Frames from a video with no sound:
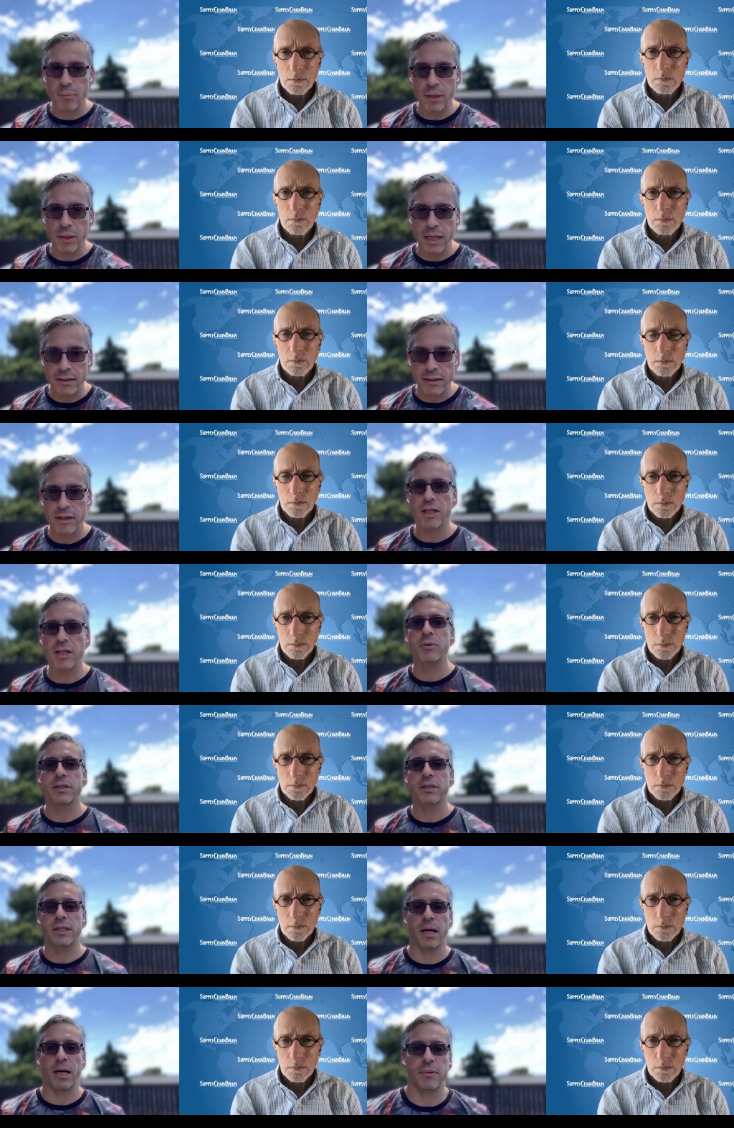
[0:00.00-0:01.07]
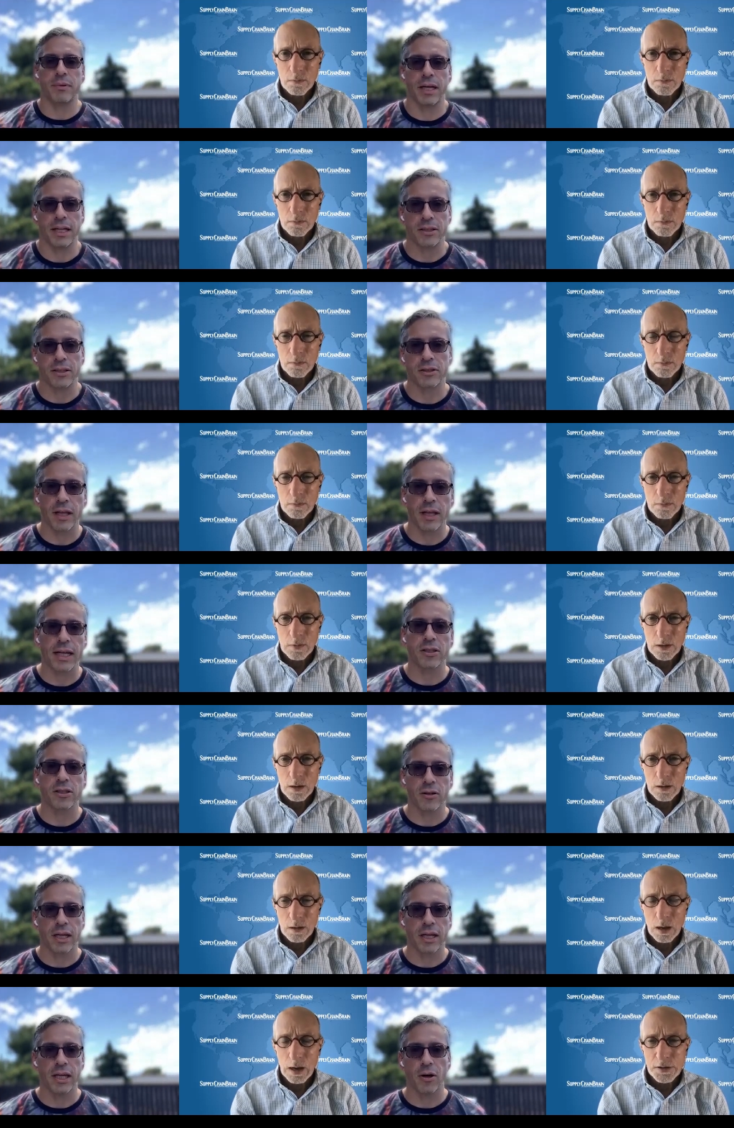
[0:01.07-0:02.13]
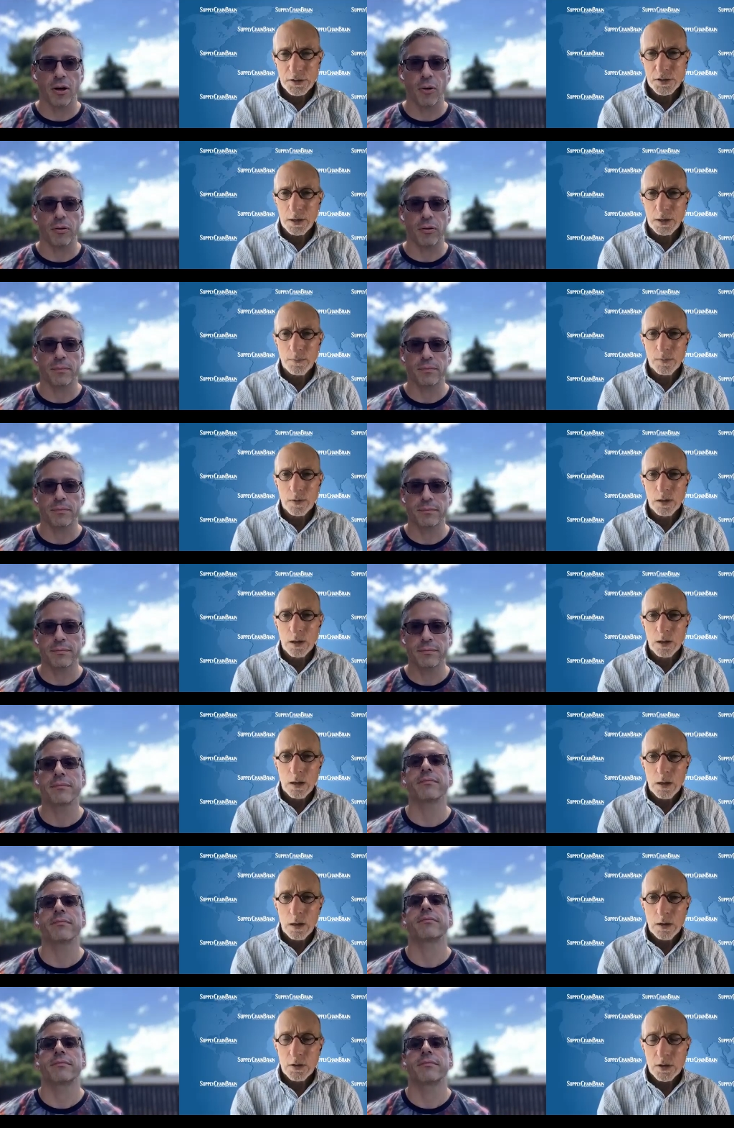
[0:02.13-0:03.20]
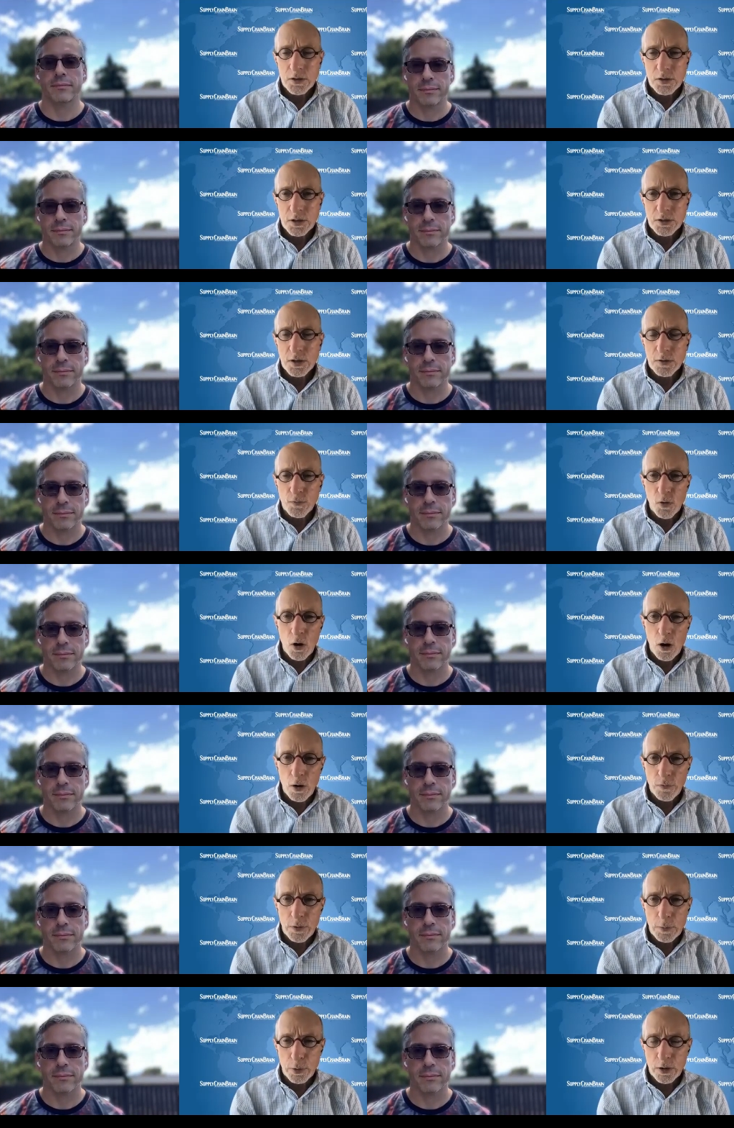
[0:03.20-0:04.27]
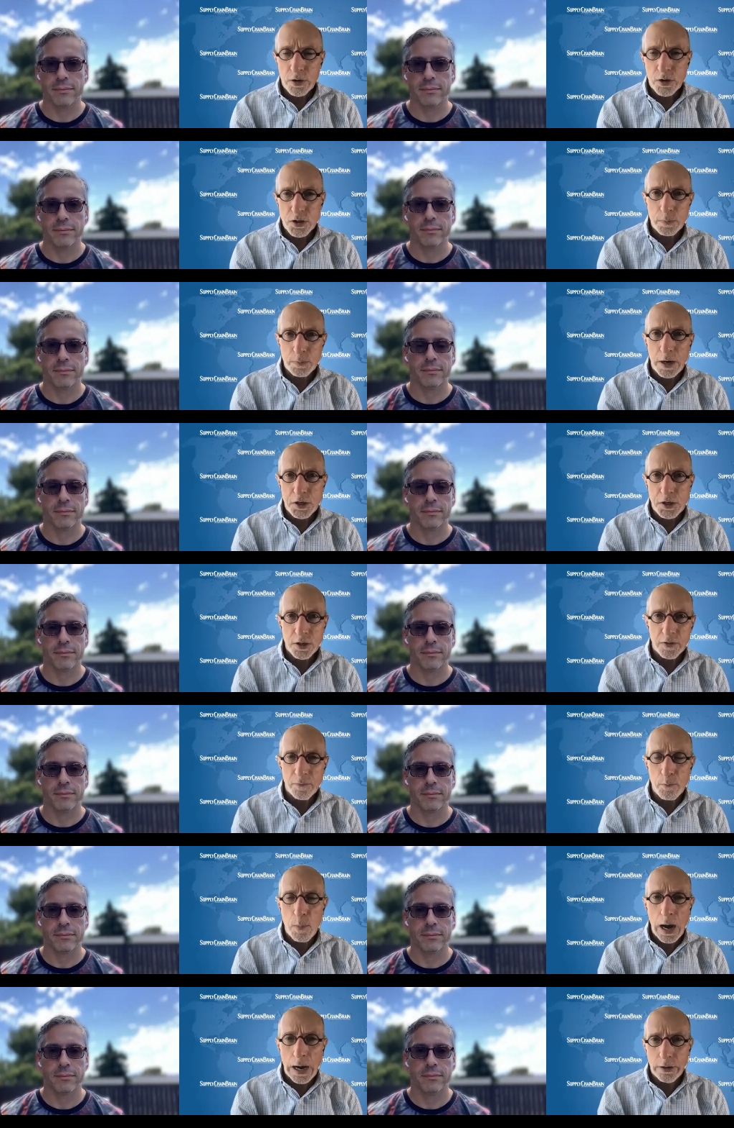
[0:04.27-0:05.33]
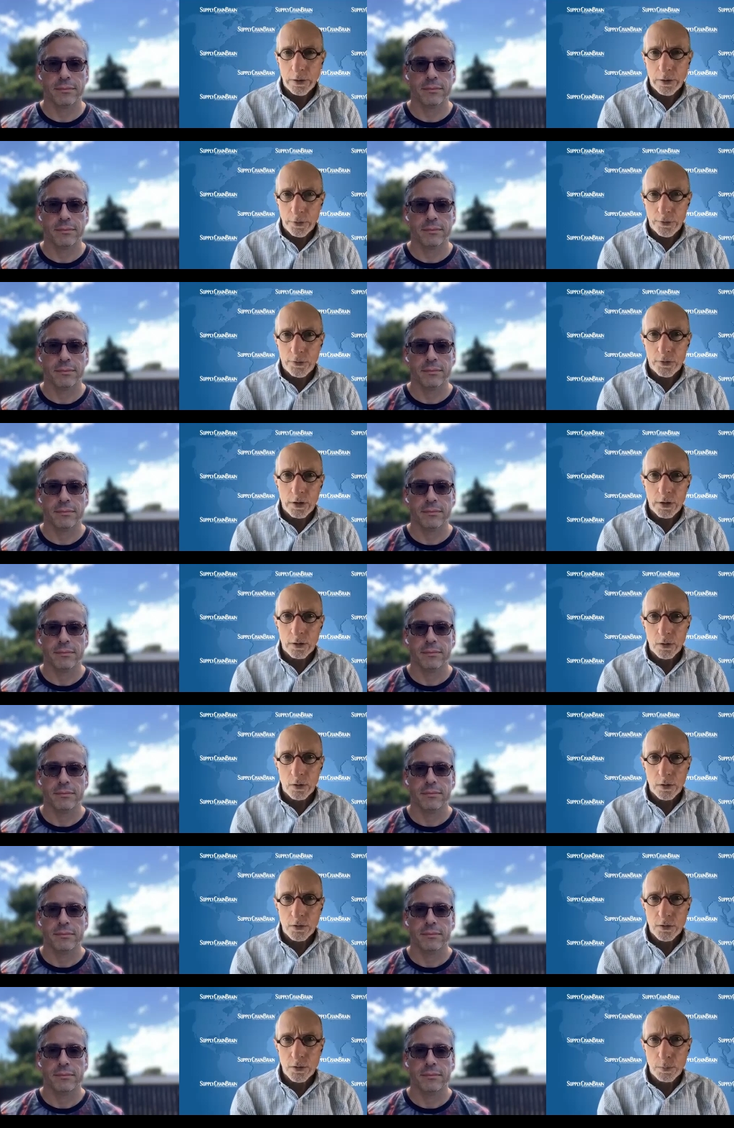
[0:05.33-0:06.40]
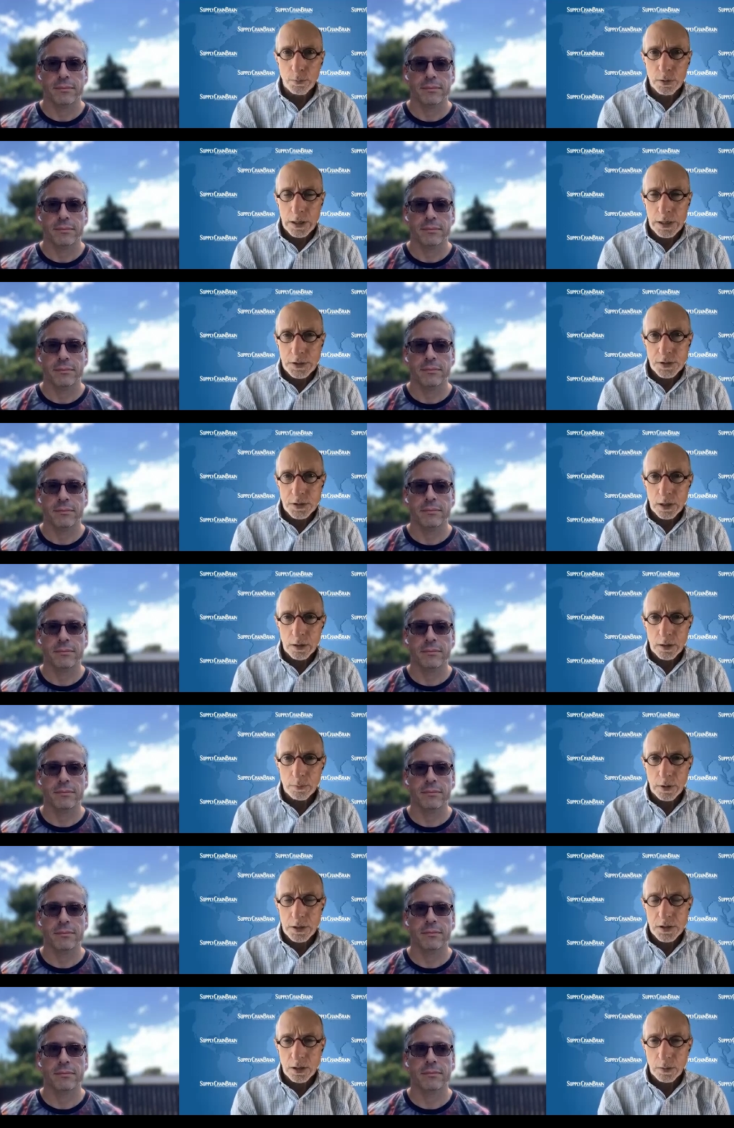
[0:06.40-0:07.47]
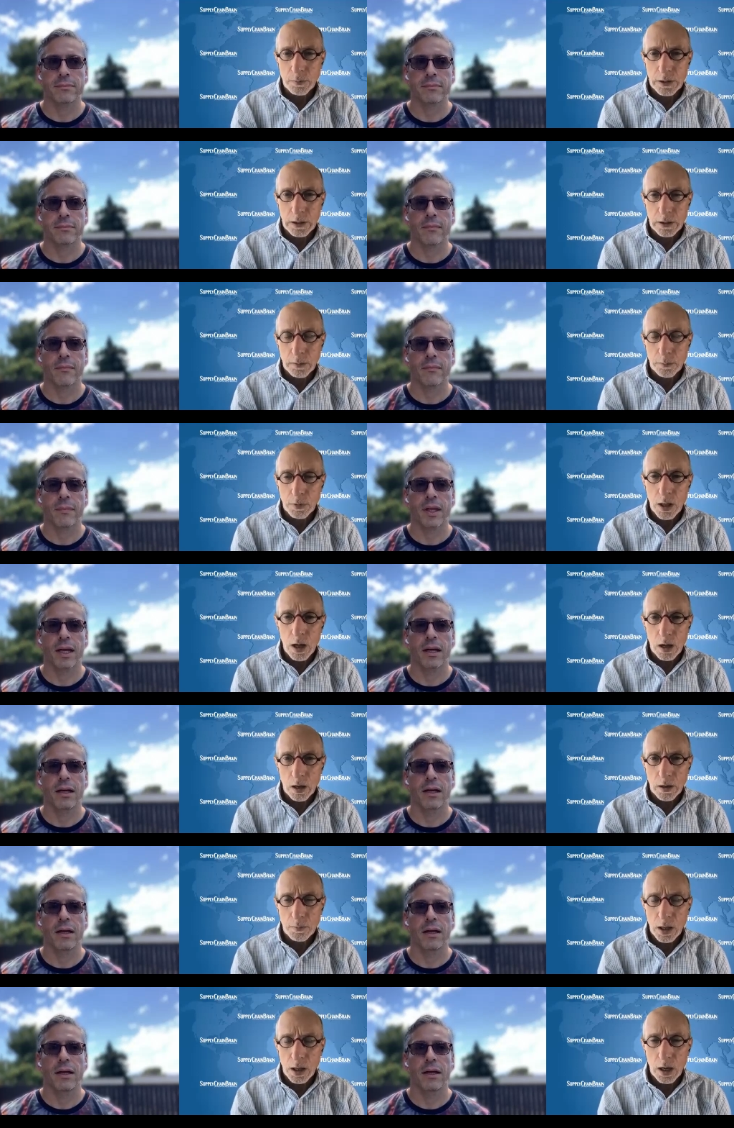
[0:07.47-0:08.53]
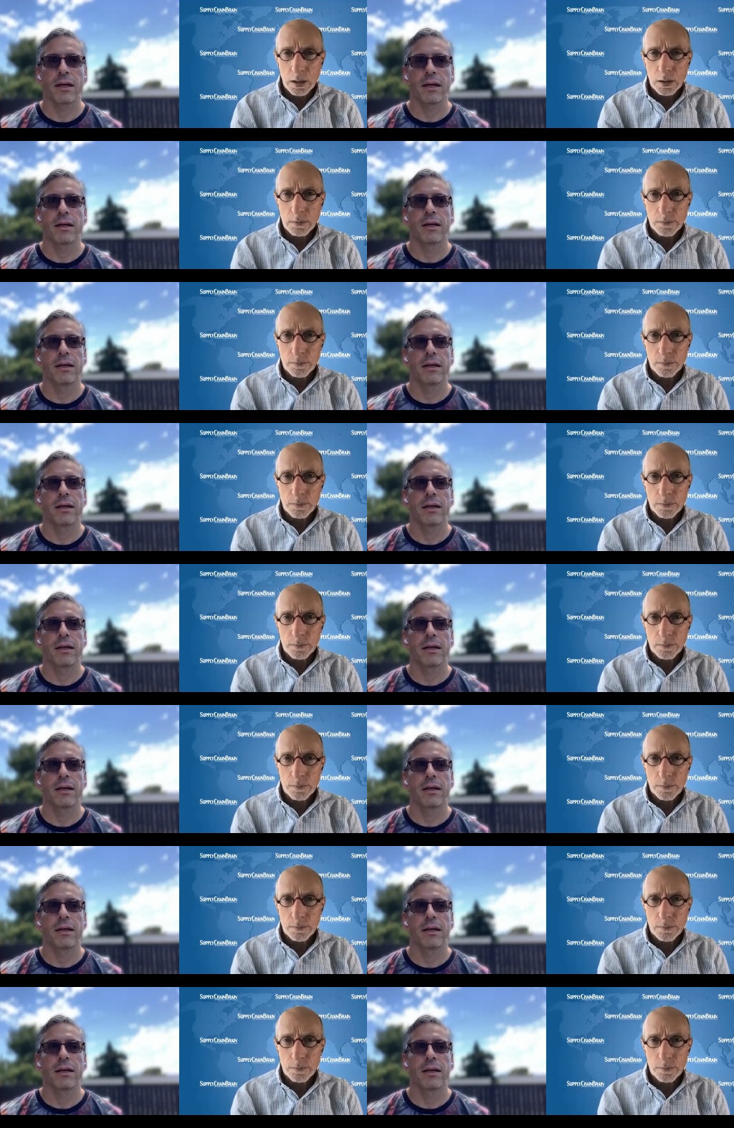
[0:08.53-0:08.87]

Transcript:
Speaker 1: can be continuously updated. So, that's our I see. goal.
Speaker 2: Does this involve the participation of miners in order to place uh, place something in a block on a block?